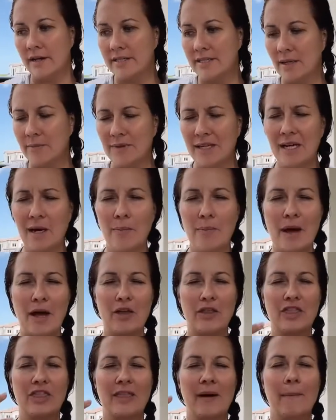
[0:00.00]
Something
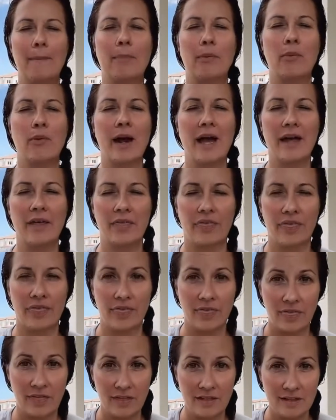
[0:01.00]
about the
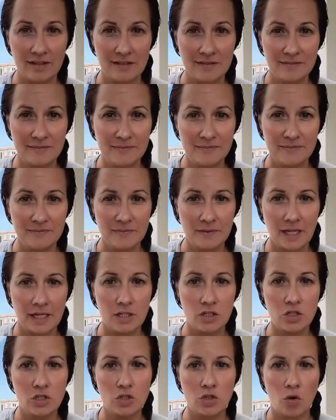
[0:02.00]
breath that
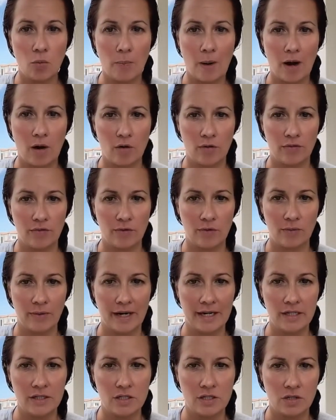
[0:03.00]
is so powerful,
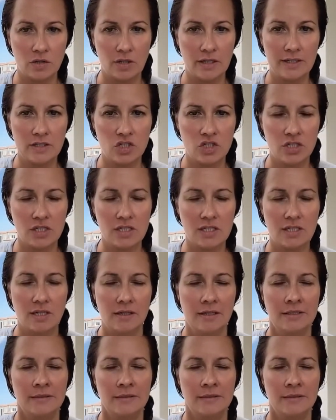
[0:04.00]
right? So let's just